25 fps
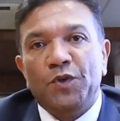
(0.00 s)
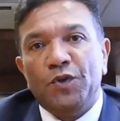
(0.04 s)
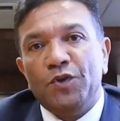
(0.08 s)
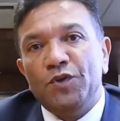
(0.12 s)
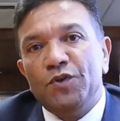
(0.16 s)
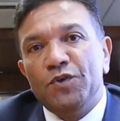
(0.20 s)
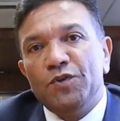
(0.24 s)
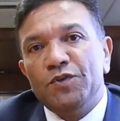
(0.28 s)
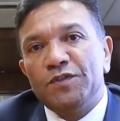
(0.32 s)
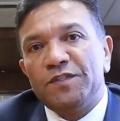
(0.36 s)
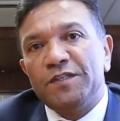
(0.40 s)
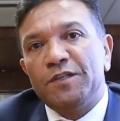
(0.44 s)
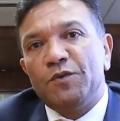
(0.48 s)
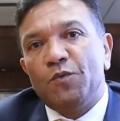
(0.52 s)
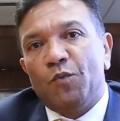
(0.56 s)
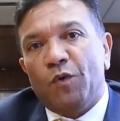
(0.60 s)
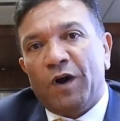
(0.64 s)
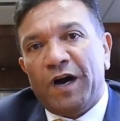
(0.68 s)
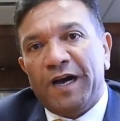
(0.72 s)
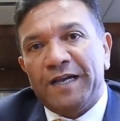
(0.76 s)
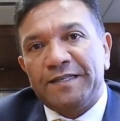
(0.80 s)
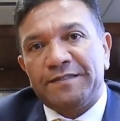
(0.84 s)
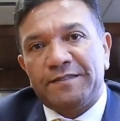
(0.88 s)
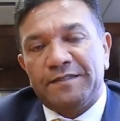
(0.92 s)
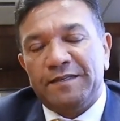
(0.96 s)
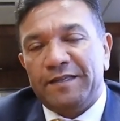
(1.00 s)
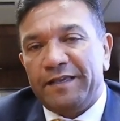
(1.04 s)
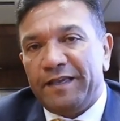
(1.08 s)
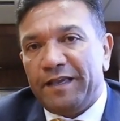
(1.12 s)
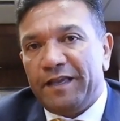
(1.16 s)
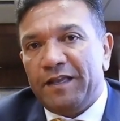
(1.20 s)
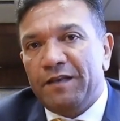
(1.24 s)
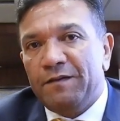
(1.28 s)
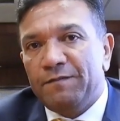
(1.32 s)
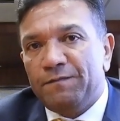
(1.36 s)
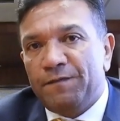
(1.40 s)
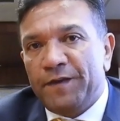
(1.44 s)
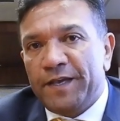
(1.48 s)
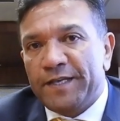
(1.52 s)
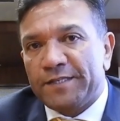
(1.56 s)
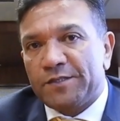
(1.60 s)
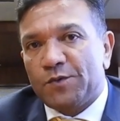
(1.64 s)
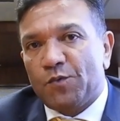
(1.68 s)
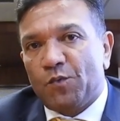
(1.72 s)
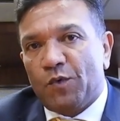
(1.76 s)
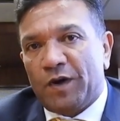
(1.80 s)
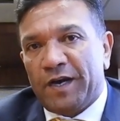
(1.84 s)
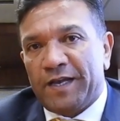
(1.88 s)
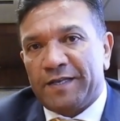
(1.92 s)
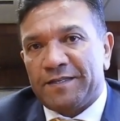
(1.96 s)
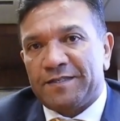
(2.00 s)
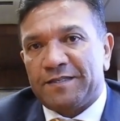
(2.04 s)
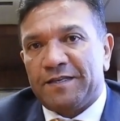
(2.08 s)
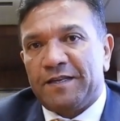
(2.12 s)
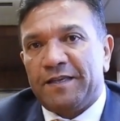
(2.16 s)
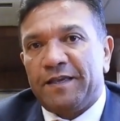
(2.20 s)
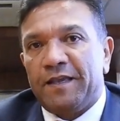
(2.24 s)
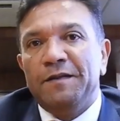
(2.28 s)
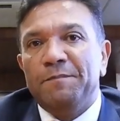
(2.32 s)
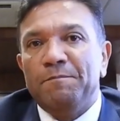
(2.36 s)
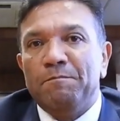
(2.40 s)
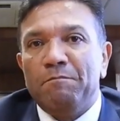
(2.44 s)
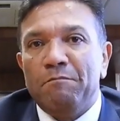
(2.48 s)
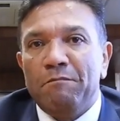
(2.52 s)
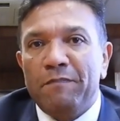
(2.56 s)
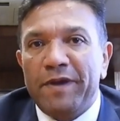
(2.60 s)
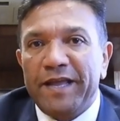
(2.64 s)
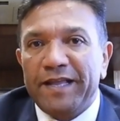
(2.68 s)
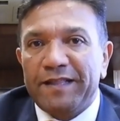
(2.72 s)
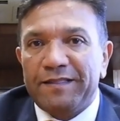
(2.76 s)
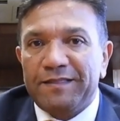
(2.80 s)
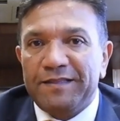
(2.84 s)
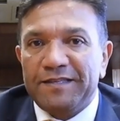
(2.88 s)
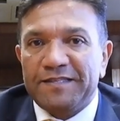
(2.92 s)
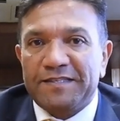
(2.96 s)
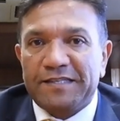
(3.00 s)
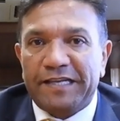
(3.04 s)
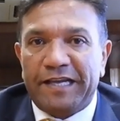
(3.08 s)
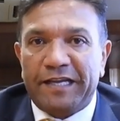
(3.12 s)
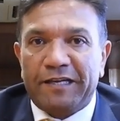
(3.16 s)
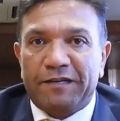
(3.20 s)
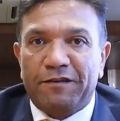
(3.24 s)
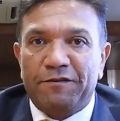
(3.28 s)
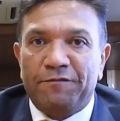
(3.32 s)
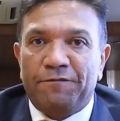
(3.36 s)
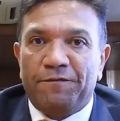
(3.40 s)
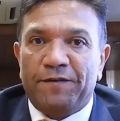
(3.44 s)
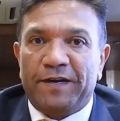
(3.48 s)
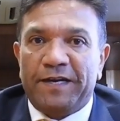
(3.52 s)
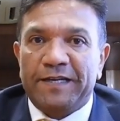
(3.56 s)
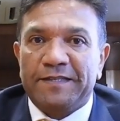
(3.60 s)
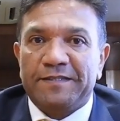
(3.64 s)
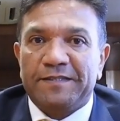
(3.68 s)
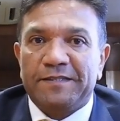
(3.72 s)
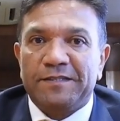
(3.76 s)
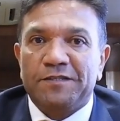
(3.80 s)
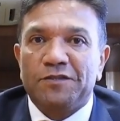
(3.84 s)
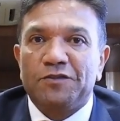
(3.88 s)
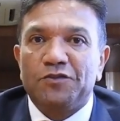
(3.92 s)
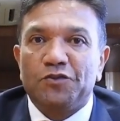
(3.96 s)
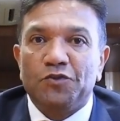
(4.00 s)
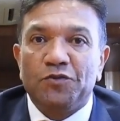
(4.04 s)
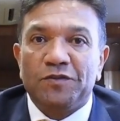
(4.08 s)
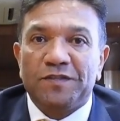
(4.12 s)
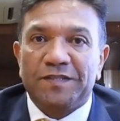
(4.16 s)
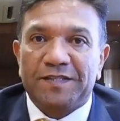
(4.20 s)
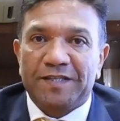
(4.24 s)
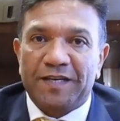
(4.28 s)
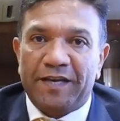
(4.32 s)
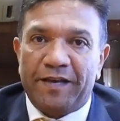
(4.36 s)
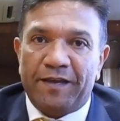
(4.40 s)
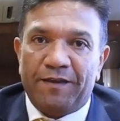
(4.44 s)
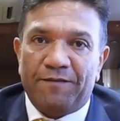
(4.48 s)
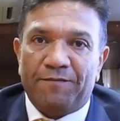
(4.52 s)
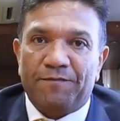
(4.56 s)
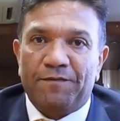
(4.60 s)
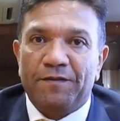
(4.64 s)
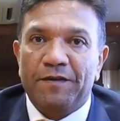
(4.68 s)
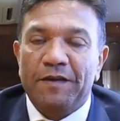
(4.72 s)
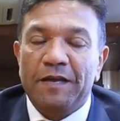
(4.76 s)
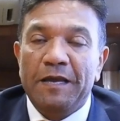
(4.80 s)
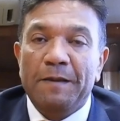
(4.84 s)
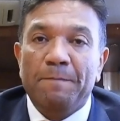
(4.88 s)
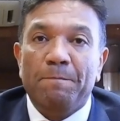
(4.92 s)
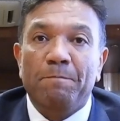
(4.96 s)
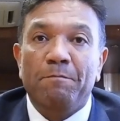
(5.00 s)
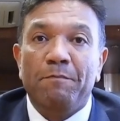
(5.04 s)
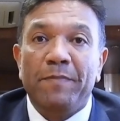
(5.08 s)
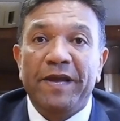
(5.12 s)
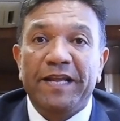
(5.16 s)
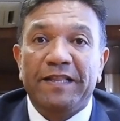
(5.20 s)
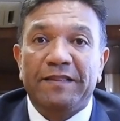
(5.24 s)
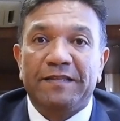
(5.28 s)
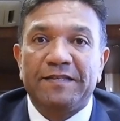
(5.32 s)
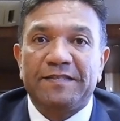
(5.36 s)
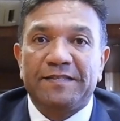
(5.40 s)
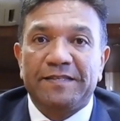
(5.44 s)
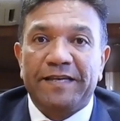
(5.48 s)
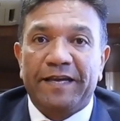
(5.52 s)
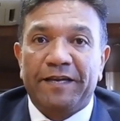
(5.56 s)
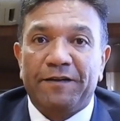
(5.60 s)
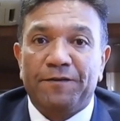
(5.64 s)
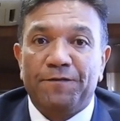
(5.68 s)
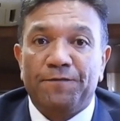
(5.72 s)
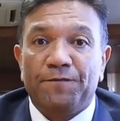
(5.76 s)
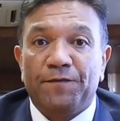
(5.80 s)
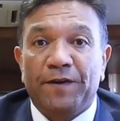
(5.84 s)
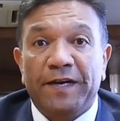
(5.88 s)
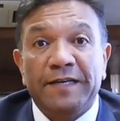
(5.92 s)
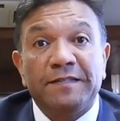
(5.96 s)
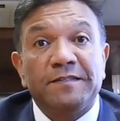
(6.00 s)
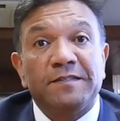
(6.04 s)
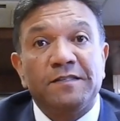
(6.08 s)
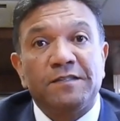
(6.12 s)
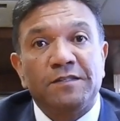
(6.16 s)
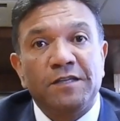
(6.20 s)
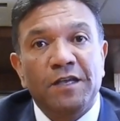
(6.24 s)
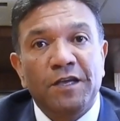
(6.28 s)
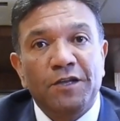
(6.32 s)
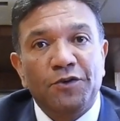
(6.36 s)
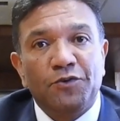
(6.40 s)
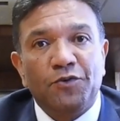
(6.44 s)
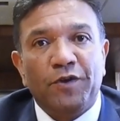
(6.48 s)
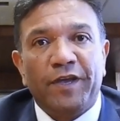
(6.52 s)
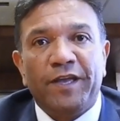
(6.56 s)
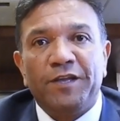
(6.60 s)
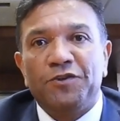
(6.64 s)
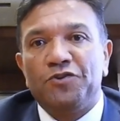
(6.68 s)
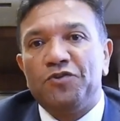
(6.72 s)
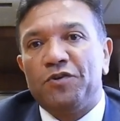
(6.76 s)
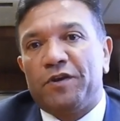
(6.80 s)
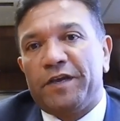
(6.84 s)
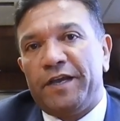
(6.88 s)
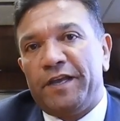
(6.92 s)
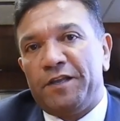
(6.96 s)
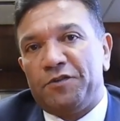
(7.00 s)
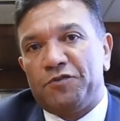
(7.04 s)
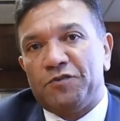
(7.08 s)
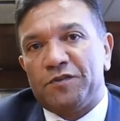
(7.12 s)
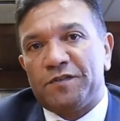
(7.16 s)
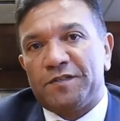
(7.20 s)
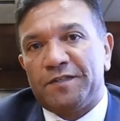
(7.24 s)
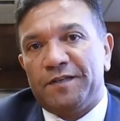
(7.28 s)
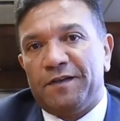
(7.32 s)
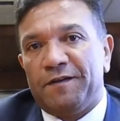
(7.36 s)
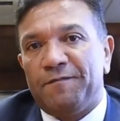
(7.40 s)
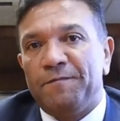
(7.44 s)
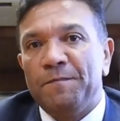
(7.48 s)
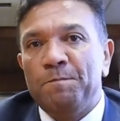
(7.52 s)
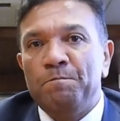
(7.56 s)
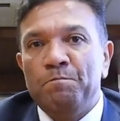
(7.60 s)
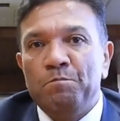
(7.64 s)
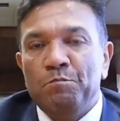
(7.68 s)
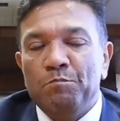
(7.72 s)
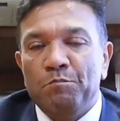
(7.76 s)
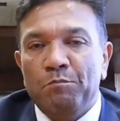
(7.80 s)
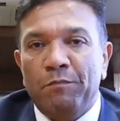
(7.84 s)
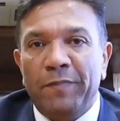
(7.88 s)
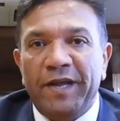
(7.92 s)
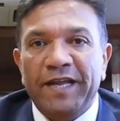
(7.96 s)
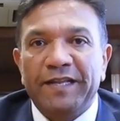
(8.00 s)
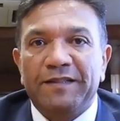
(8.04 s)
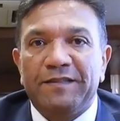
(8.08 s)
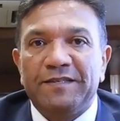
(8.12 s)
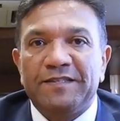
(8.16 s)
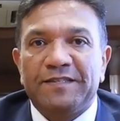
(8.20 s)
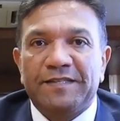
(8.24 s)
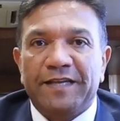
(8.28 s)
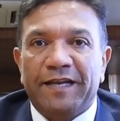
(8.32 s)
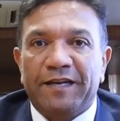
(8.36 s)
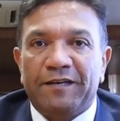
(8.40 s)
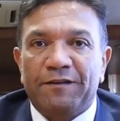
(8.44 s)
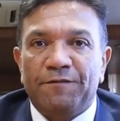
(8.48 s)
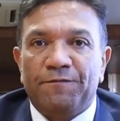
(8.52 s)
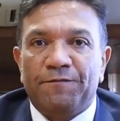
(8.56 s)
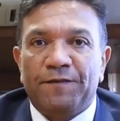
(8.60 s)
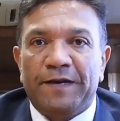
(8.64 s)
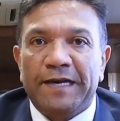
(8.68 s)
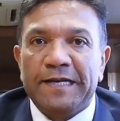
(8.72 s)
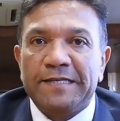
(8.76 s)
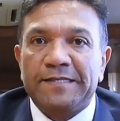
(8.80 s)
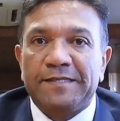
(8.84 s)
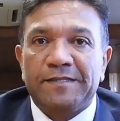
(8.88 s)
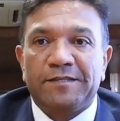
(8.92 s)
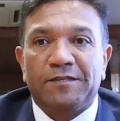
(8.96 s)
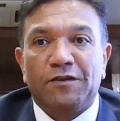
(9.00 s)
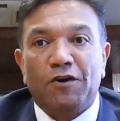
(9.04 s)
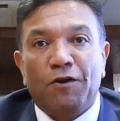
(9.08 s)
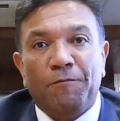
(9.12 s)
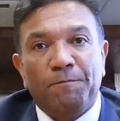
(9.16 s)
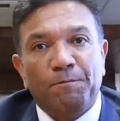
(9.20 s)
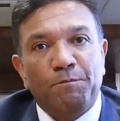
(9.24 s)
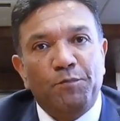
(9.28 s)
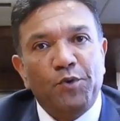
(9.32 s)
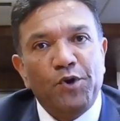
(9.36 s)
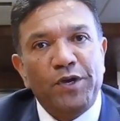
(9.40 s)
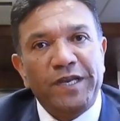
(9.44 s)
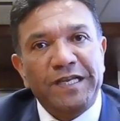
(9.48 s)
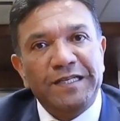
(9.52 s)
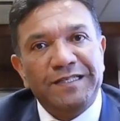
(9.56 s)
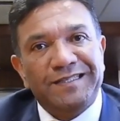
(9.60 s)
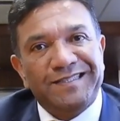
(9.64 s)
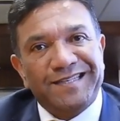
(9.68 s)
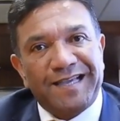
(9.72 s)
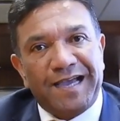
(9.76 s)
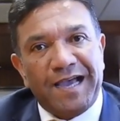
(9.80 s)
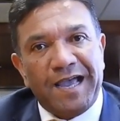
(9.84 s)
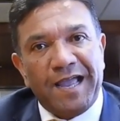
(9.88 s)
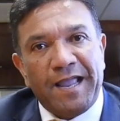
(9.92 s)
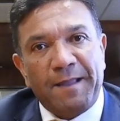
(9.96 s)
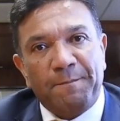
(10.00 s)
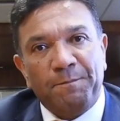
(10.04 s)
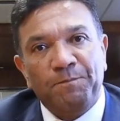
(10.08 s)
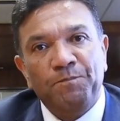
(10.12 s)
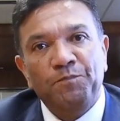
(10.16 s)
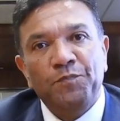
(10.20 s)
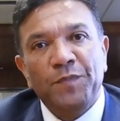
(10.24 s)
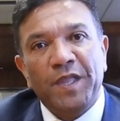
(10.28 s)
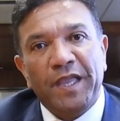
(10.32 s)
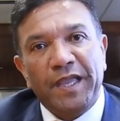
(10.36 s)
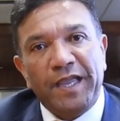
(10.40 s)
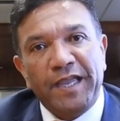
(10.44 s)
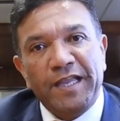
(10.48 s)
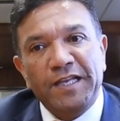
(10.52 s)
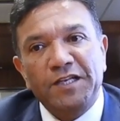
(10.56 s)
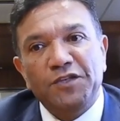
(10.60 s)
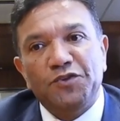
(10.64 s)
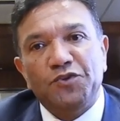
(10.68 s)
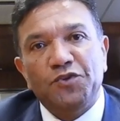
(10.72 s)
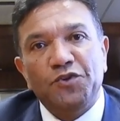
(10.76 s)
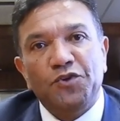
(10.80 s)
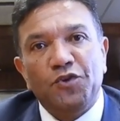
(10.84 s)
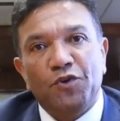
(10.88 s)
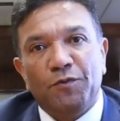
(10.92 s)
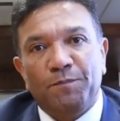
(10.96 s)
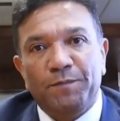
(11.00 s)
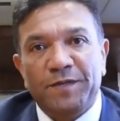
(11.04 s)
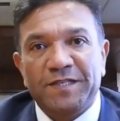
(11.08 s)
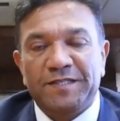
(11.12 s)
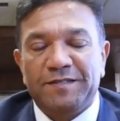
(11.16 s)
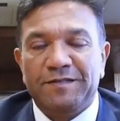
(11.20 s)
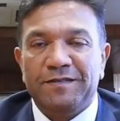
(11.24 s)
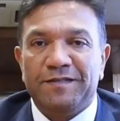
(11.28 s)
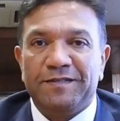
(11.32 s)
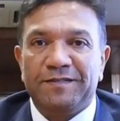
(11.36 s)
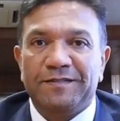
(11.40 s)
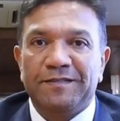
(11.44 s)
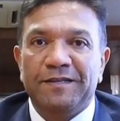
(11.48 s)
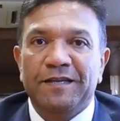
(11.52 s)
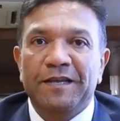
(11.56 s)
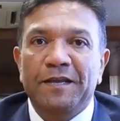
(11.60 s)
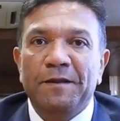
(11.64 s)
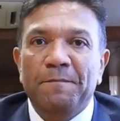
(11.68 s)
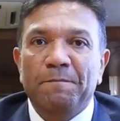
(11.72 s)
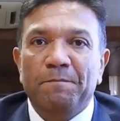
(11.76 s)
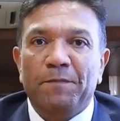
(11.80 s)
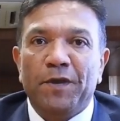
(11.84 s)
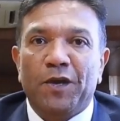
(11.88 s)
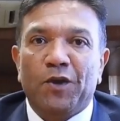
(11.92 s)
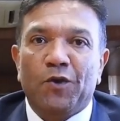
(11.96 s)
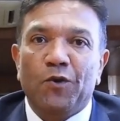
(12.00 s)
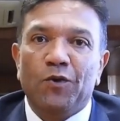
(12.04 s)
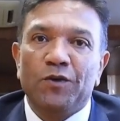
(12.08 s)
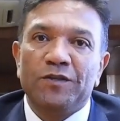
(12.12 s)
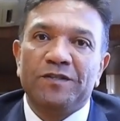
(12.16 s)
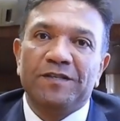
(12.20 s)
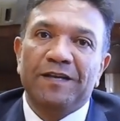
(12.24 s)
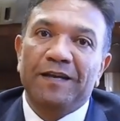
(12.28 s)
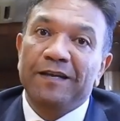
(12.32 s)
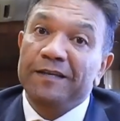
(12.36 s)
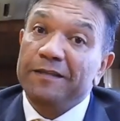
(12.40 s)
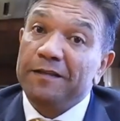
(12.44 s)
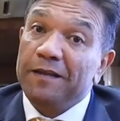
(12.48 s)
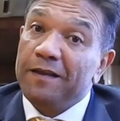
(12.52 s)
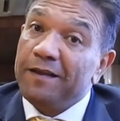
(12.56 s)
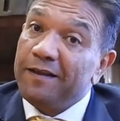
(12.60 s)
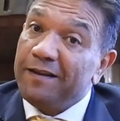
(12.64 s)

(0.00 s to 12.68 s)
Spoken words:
use it wisely, invest wisely. Make the sacrifices to save. Make the sacrifices to educate yourself. Make the sacrifices of putting time into your business. Because